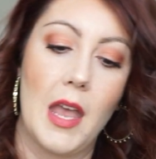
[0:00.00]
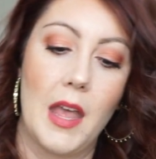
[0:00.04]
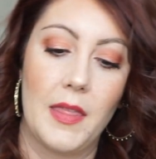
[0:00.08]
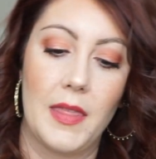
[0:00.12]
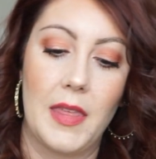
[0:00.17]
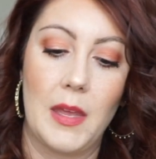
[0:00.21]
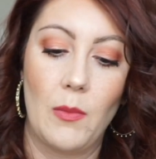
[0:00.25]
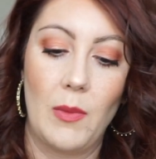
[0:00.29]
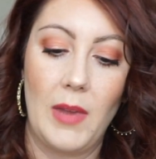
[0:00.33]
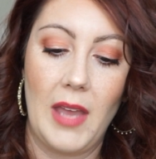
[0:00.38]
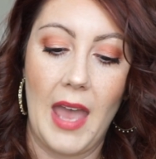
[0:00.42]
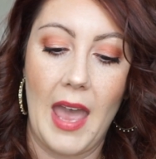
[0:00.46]

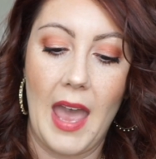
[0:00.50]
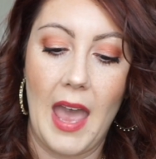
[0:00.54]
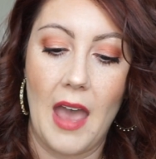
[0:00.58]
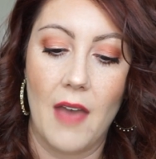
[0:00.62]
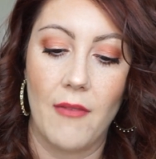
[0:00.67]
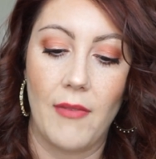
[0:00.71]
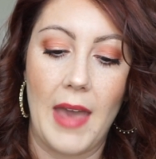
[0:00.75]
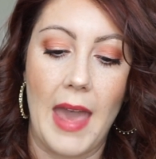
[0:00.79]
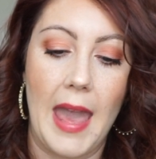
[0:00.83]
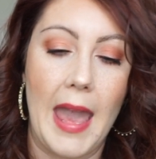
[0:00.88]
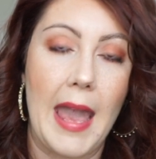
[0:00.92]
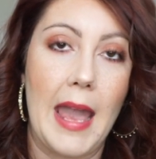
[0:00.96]
Then we
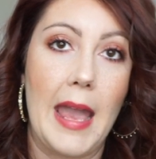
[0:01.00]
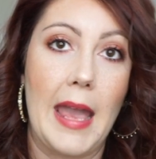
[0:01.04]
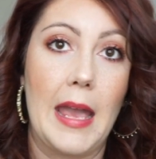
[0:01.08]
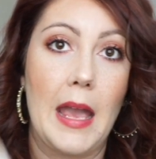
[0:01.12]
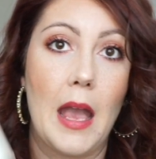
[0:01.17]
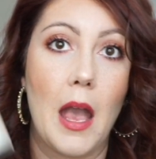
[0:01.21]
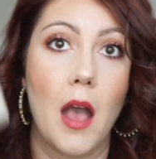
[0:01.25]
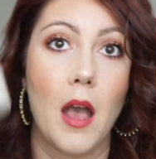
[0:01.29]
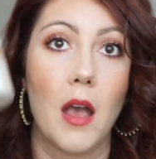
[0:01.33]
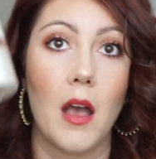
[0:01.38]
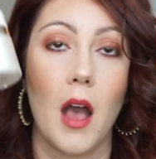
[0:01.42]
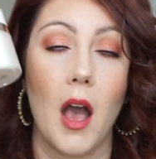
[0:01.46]
have
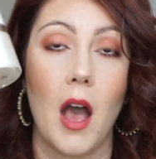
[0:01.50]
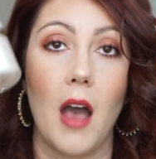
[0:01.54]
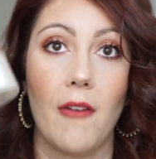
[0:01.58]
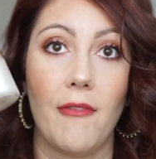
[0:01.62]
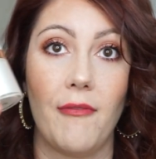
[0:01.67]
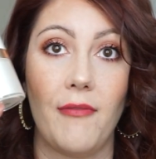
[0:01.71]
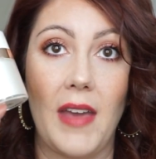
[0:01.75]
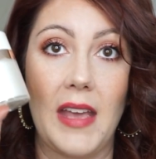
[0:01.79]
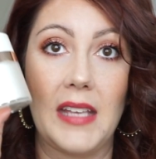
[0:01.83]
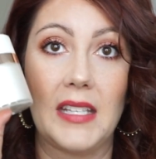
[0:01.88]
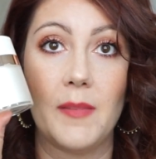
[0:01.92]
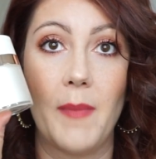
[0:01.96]
a
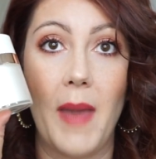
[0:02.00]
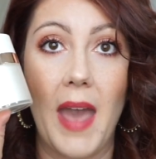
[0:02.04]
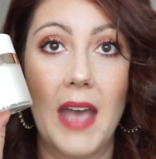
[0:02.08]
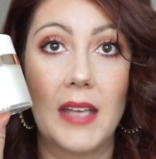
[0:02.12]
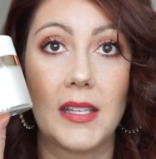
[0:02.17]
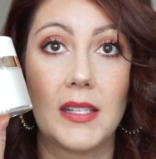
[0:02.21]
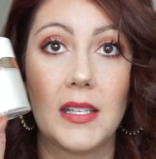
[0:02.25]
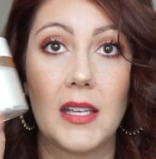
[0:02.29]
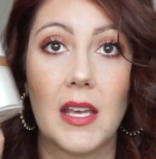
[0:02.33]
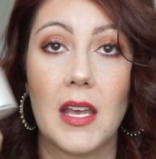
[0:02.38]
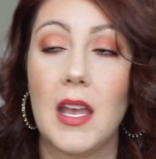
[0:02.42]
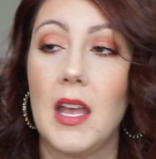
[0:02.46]
face
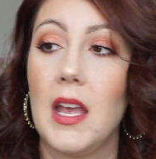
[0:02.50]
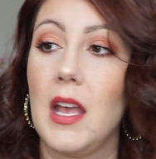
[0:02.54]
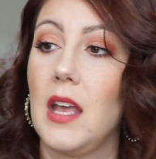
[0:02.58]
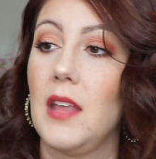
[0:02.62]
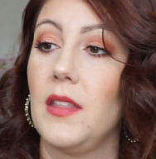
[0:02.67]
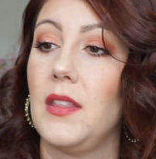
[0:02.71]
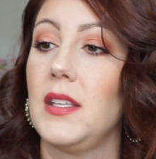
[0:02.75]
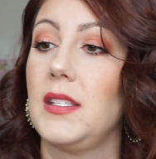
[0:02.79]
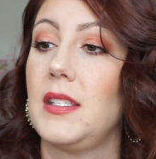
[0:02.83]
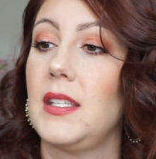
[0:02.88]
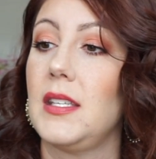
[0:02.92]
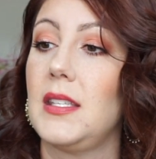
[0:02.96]
mask.
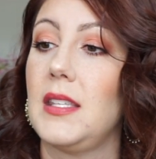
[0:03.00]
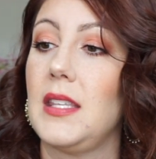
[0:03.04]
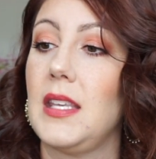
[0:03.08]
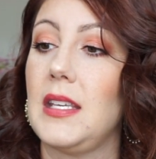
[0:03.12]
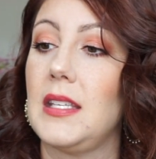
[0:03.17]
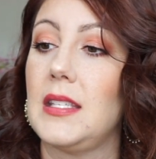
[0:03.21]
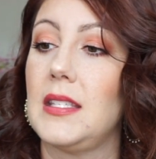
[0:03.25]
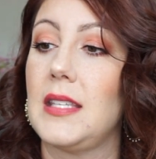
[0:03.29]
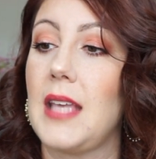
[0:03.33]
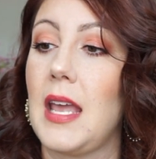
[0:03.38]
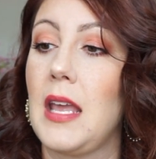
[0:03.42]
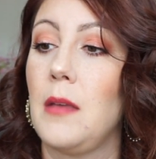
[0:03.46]
This is the
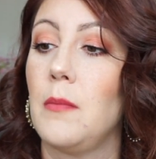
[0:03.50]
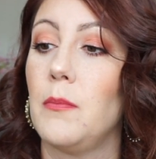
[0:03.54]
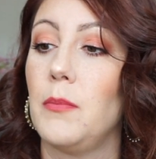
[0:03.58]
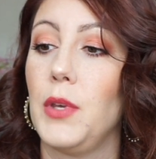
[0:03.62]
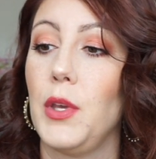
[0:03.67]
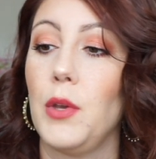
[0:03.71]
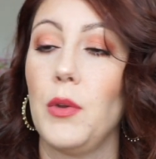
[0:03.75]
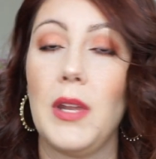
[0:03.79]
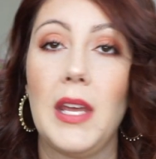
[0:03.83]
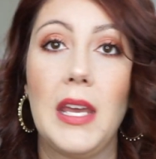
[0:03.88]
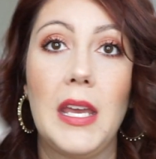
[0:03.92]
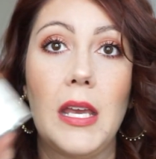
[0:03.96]
Saint
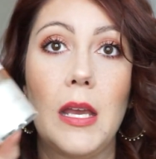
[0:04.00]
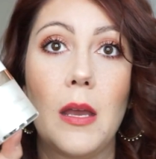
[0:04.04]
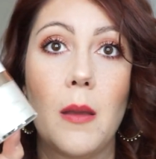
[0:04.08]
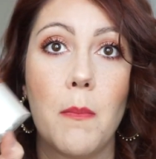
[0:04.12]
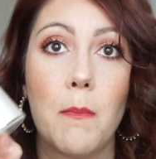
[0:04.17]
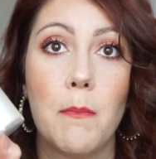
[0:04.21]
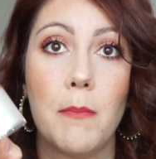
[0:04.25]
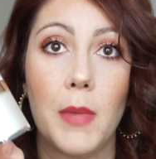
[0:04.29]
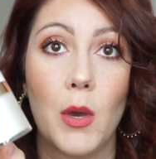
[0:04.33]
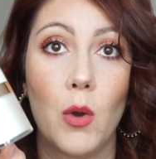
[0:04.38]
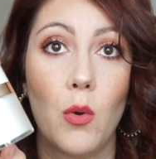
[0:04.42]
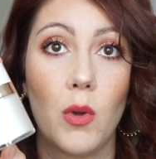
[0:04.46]
Beauty
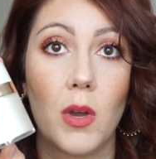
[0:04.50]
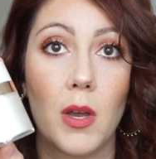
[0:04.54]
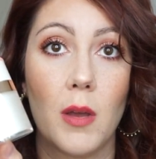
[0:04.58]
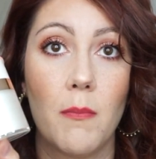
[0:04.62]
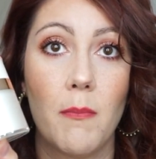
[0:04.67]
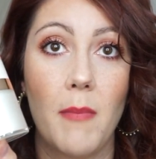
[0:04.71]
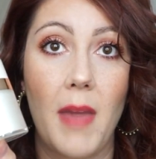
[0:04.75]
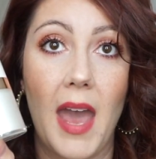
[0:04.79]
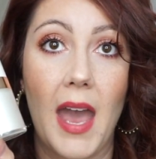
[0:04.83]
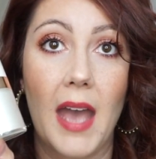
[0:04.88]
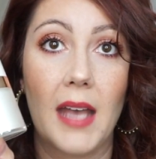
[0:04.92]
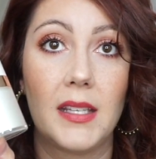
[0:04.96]
Milk
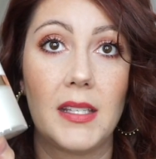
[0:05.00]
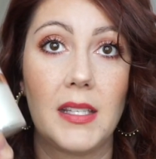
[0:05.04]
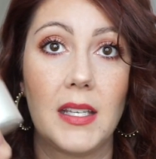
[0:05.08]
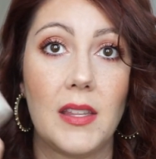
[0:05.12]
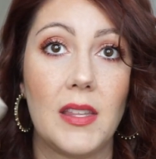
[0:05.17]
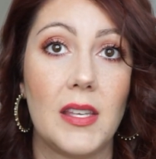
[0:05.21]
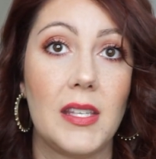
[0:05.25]
Mask.